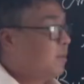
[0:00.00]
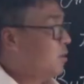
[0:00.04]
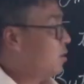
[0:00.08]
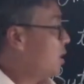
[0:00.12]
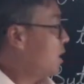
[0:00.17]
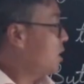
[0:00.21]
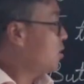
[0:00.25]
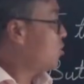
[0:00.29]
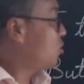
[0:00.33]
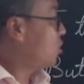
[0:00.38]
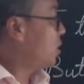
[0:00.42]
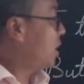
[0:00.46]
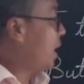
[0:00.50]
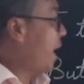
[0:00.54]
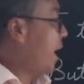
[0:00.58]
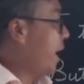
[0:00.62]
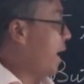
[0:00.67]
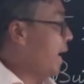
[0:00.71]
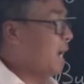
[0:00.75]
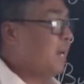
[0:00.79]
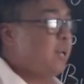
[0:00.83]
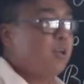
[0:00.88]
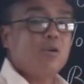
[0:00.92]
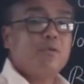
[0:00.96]
touch the
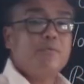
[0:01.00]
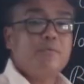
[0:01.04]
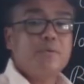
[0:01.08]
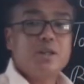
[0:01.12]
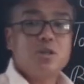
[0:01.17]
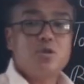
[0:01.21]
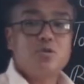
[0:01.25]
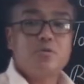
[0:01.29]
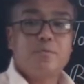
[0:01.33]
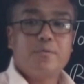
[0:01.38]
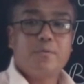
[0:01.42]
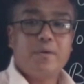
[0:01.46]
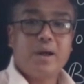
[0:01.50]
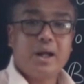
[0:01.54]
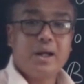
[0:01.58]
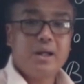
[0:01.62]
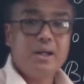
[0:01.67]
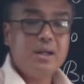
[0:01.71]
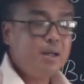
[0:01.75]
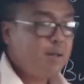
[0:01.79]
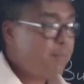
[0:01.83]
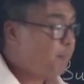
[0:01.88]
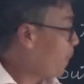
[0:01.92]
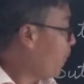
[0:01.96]
hand of his
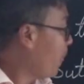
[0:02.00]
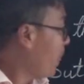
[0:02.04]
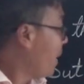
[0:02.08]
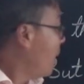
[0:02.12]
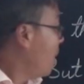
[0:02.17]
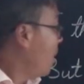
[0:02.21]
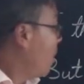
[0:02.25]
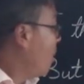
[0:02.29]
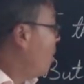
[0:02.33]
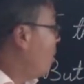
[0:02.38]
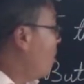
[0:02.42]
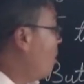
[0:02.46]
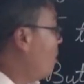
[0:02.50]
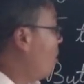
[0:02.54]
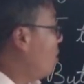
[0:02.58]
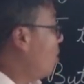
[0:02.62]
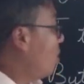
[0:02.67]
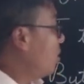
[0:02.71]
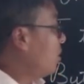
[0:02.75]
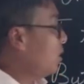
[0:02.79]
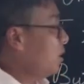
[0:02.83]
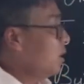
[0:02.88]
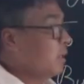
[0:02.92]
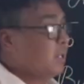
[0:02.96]
friend
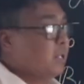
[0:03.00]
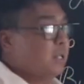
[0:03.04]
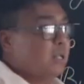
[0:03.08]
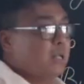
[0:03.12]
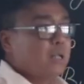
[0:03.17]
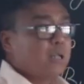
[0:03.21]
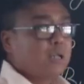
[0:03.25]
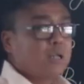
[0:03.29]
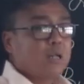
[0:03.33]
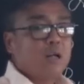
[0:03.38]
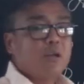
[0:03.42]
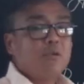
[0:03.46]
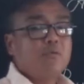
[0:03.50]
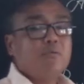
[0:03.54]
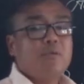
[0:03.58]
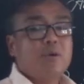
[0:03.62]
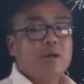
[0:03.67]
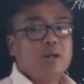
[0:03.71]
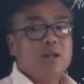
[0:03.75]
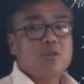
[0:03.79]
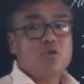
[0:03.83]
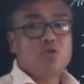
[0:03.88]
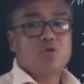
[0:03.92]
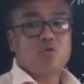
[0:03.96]
or
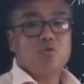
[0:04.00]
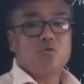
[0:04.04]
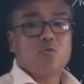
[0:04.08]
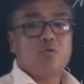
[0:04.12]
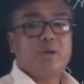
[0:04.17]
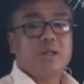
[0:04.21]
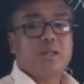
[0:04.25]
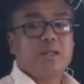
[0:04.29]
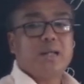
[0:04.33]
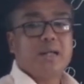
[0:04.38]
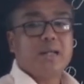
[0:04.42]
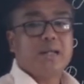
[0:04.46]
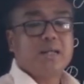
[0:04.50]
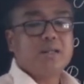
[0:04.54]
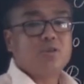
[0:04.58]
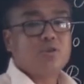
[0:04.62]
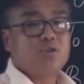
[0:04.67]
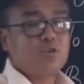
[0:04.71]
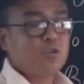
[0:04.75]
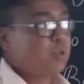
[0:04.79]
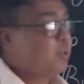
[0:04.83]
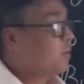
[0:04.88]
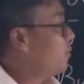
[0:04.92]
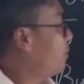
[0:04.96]
converse with
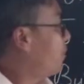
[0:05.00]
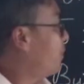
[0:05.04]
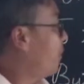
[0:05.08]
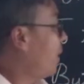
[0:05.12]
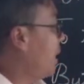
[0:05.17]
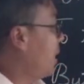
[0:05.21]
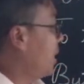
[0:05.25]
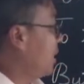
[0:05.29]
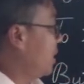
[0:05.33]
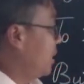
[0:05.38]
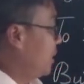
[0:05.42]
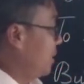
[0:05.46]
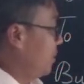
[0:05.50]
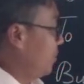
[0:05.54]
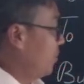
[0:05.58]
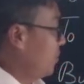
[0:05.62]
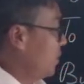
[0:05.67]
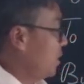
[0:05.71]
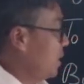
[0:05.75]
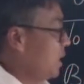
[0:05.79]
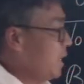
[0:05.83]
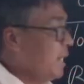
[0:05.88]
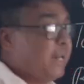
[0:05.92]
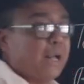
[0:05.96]
his friend.
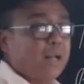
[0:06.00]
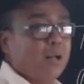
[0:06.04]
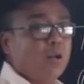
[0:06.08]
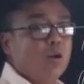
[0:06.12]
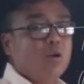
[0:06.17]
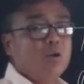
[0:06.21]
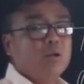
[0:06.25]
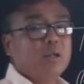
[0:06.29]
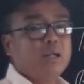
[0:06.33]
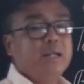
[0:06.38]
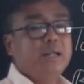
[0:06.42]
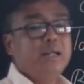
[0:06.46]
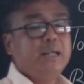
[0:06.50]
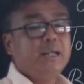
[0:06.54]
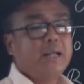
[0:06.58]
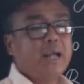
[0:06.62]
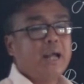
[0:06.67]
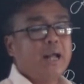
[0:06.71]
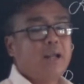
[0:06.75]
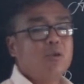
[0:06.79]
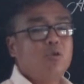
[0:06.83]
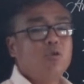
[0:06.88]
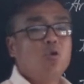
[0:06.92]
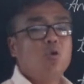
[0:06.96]
He
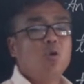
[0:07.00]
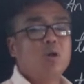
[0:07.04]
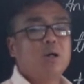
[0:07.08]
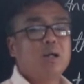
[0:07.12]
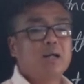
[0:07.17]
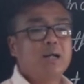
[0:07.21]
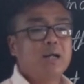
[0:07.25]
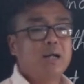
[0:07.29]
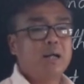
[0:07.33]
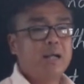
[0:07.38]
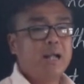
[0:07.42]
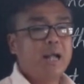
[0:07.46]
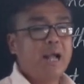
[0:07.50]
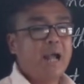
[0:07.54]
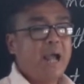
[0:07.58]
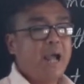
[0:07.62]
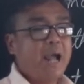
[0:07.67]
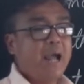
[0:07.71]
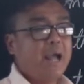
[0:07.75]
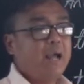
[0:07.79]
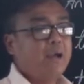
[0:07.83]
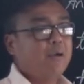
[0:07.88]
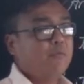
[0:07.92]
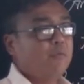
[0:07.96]
can no longer
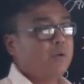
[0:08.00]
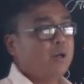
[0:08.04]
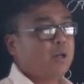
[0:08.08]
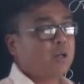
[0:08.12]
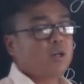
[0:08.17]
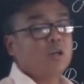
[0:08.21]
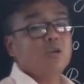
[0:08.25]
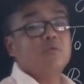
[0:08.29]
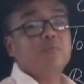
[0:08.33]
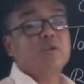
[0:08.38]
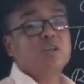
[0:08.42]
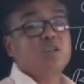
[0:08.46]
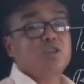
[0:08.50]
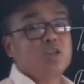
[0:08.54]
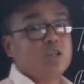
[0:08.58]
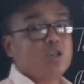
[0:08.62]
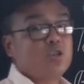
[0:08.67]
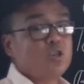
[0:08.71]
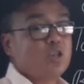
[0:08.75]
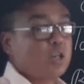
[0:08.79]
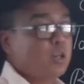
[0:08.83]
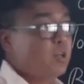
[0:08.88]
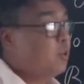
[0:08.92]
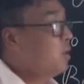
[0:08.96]
have a
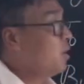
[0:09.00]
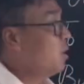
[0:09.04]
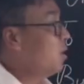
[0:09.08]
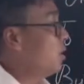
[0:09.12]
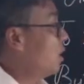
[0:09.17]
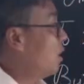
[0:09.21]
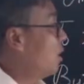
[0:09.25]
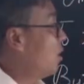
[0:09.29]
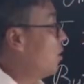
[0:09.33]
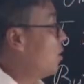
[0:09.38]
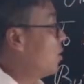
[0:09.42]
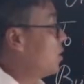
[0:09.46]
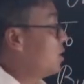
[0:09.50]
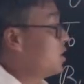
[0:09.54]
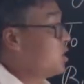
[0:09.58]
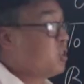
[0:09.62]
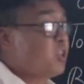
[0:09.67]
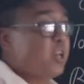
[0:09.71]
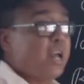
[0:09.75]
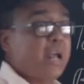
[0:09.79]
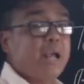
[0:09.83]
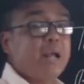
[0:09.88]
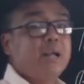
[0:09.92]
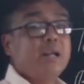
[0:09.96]
conversation or
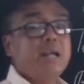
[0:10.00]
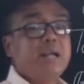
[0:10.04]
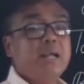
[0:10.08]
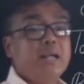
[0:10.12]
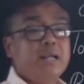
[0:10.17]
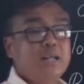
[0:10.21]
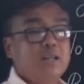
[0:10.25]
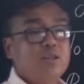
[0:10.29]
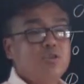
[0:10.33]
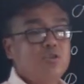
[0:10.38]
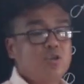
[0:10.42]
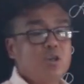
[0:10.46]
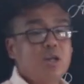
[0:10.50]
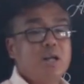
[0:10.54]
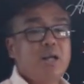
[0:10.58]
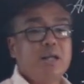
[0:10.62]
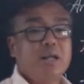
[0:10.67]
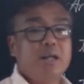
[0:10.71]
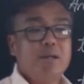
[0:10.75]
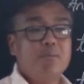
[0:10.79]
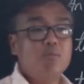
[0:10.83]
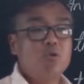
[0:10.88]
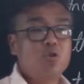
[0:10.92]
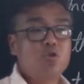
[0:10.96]
share his
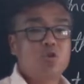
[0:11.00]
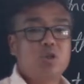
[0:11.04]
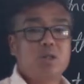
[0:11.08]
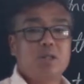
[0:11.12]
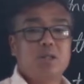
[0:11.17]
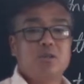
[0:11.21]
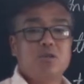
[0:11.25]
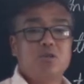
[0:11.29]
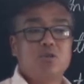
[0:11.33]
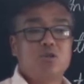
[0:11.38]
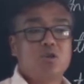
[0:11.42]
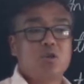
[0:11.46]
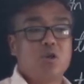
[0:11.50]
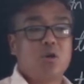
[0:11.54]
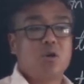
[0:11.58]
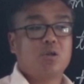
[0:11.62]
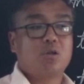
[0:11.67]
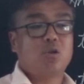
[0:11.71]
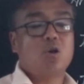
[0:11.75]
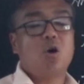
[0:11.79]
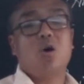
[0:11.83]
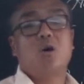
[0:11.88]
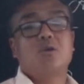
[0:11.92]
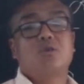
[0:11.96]
emotions,
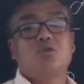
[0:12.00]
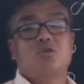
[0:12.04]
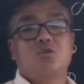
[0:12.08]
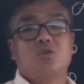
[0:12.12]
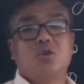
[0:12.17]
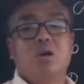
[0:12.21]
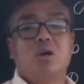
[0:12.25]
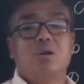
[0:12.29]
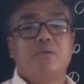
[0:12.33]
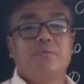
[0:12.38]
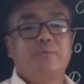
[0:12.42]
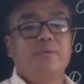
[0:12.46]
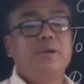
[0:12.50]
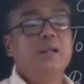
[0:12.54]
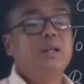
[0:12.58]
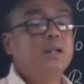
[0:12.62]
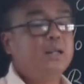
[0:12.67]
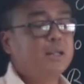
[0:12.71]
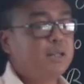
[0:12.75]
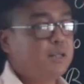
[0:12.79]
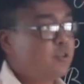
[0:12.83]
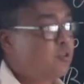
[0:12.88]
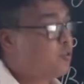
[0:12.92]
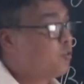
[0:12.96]
thoughts or
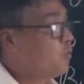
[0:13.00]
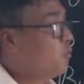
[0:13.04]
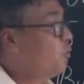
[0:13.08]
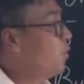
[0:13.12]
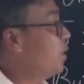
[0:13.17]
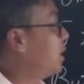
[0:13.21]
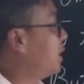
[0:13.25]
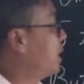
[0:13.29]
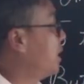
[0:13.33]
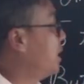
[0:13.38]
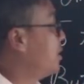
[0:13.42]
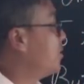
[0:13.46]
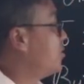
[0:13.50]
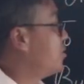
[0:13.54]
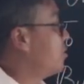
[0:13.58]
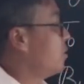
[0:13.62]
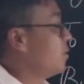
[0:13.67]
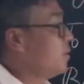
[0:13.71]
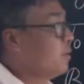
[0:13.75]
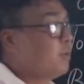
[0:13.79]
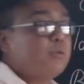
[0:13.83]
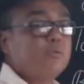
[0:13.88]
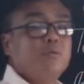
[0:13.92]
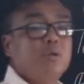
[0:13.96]
feelings with
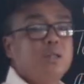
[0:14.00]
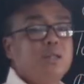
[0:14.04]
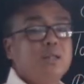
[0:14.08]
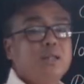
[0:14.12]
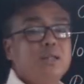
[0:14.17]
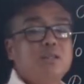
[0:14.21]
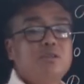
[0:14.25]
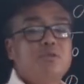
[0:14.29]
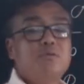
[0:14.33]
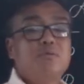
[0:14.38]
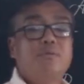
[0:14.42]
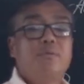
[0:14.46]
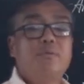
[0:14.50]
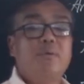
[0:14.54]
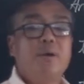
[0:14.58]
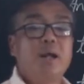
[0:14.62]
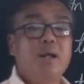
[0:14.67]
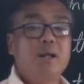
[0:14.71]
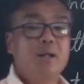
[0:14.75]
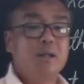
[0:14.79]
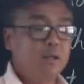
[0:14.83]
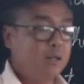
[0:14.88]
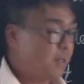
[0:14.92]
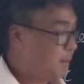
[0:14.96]
his
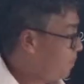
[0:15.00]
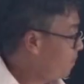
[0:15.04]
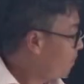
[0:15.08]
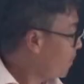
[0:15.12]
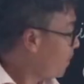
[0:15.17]
friend.